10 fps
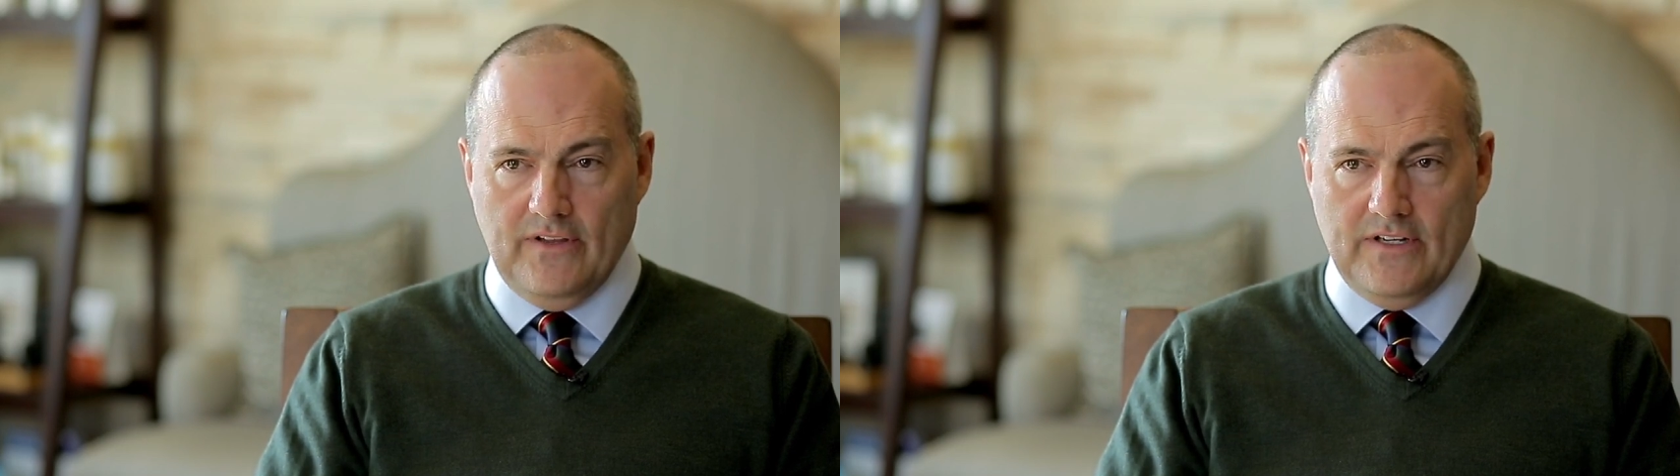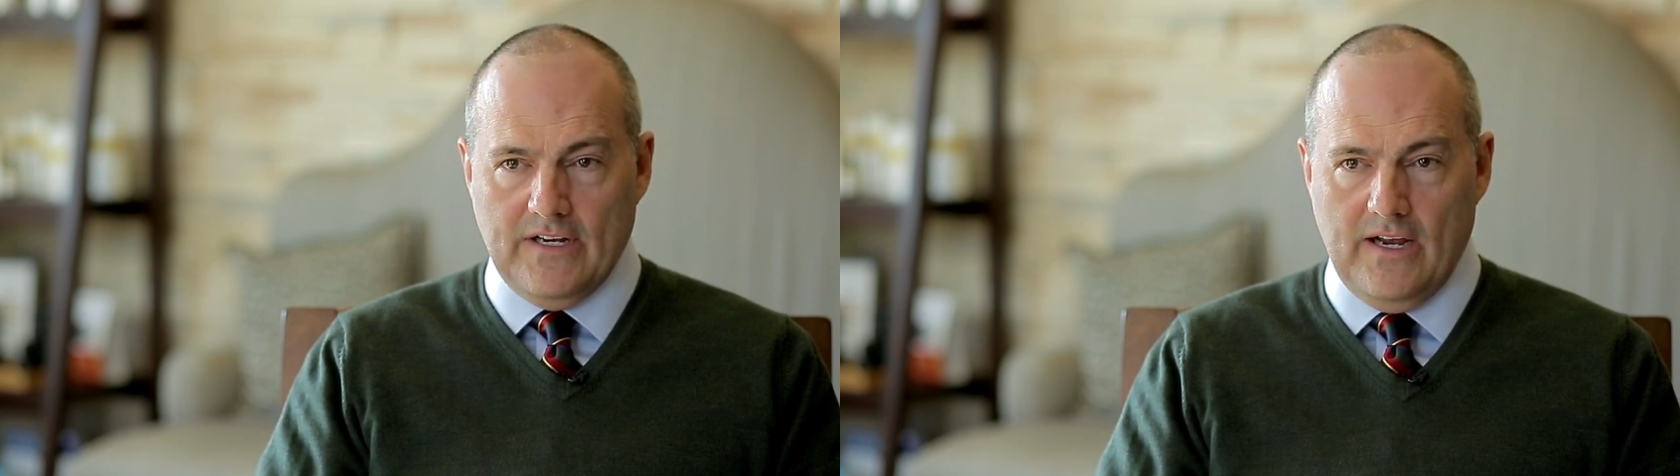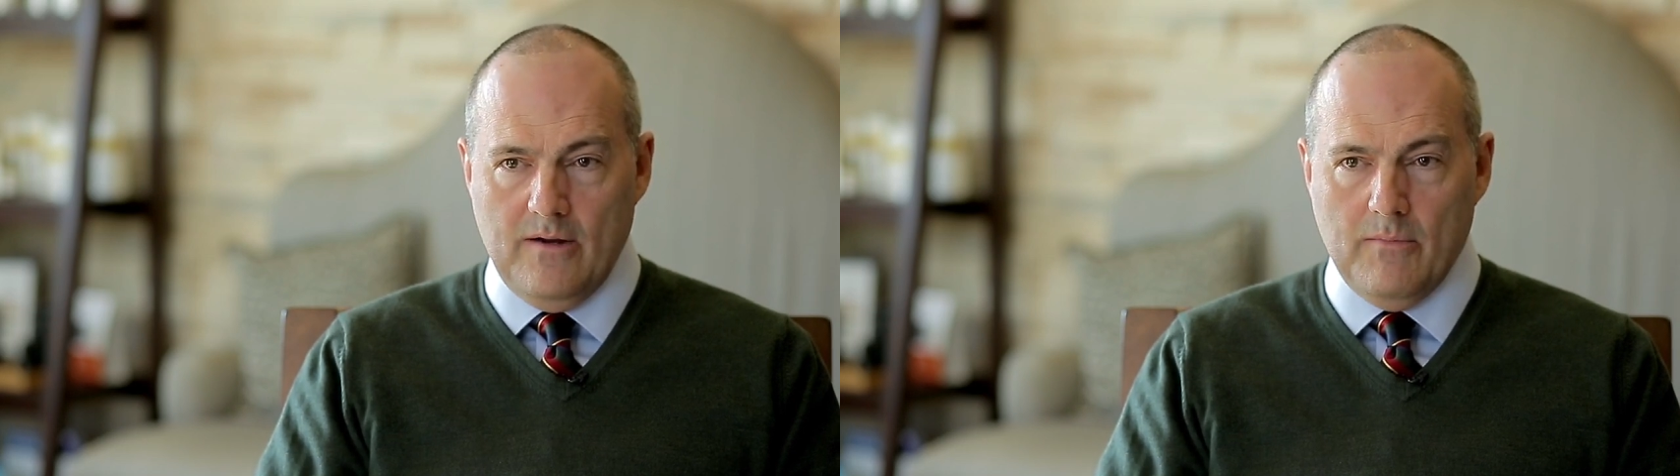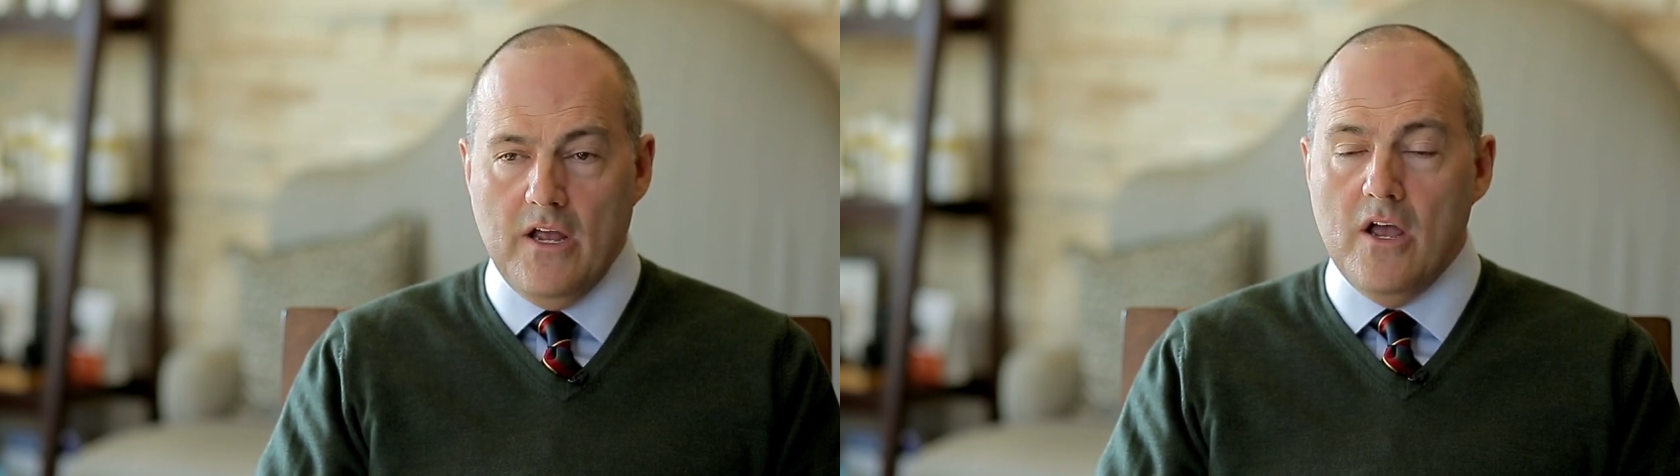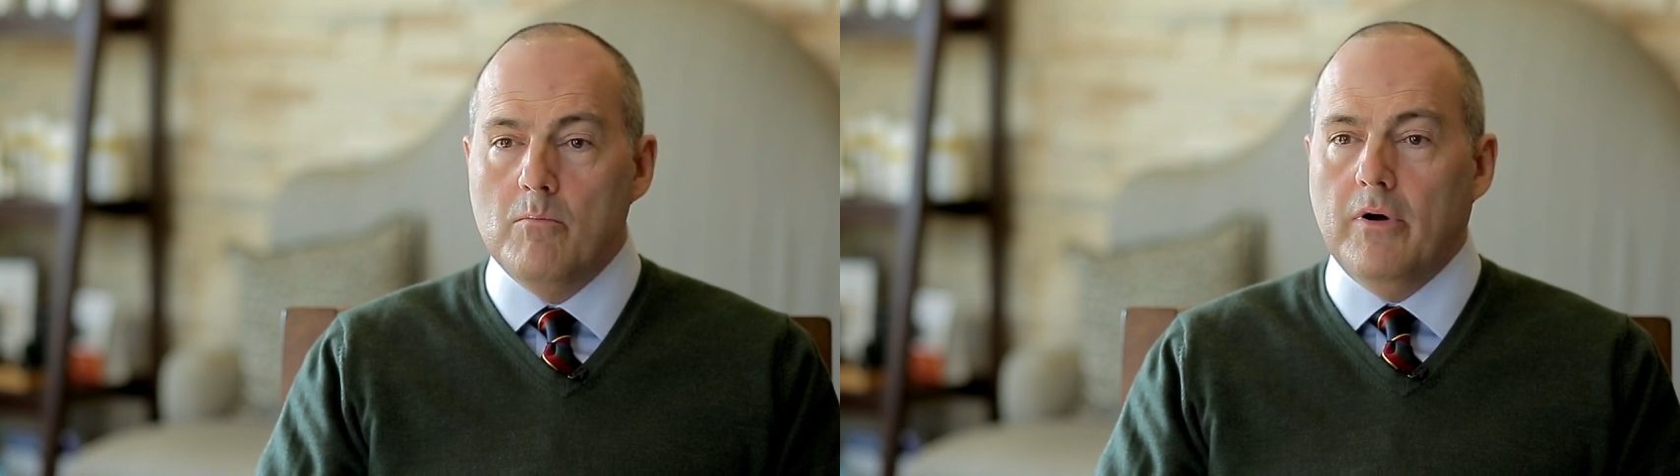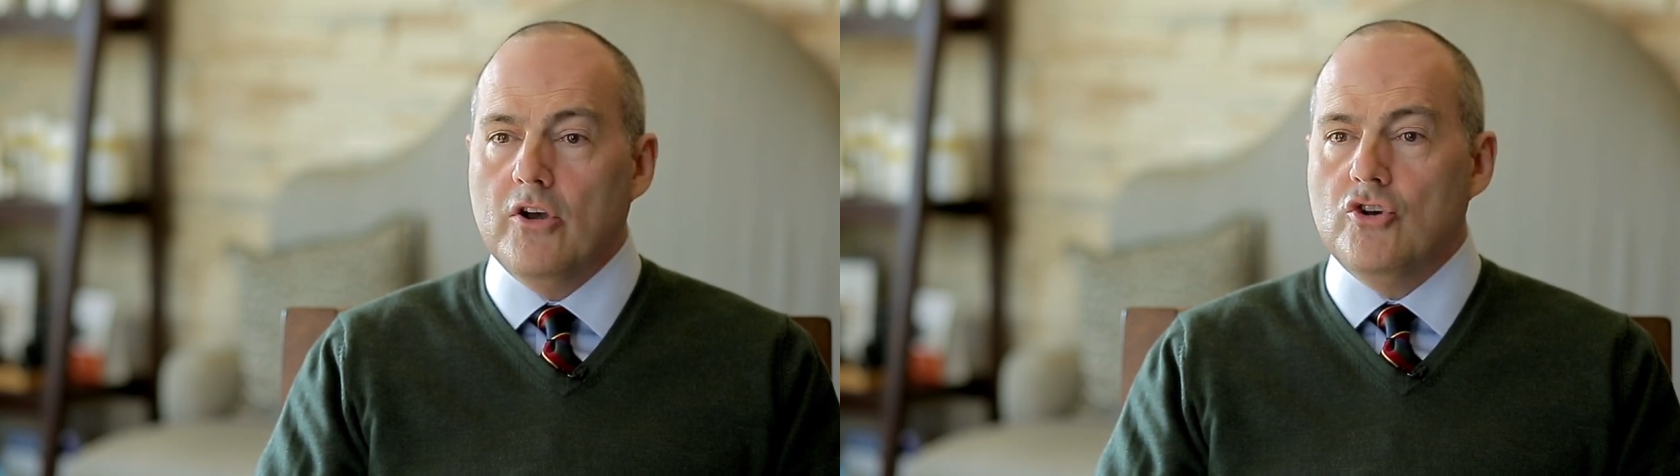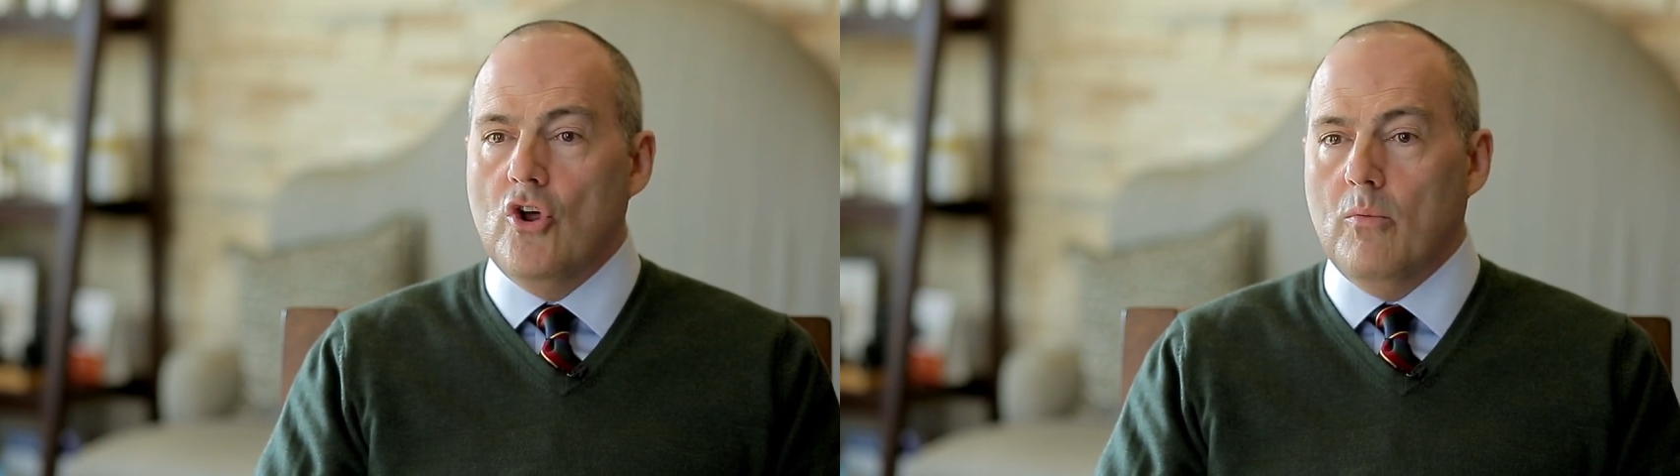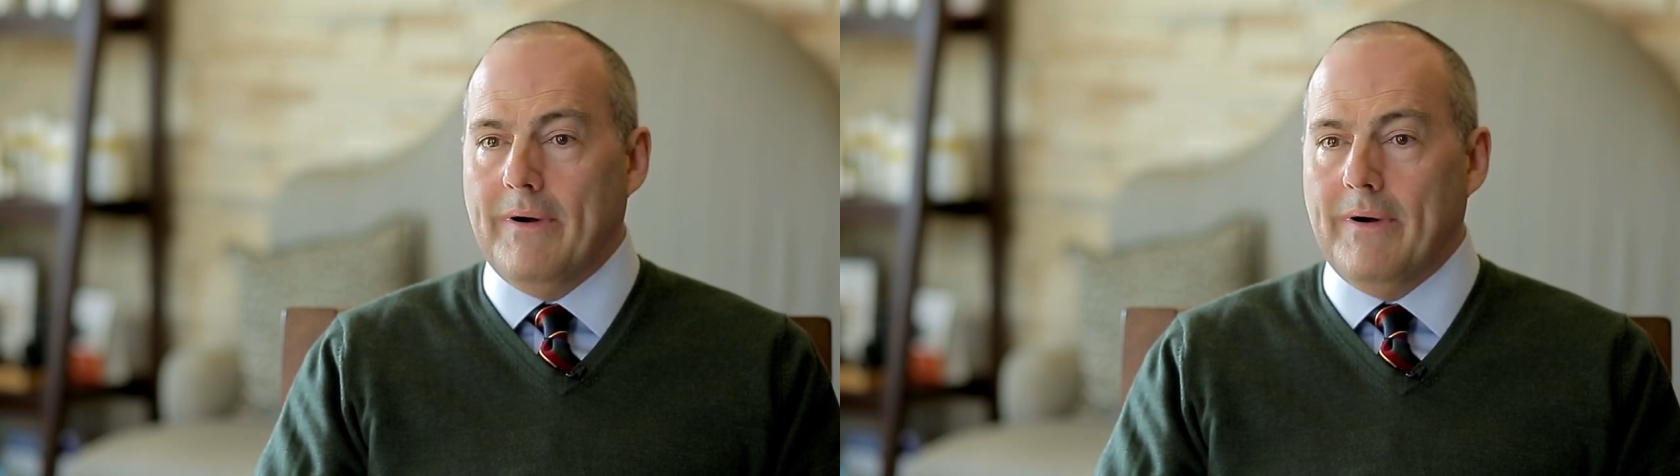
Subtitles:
of the time, but no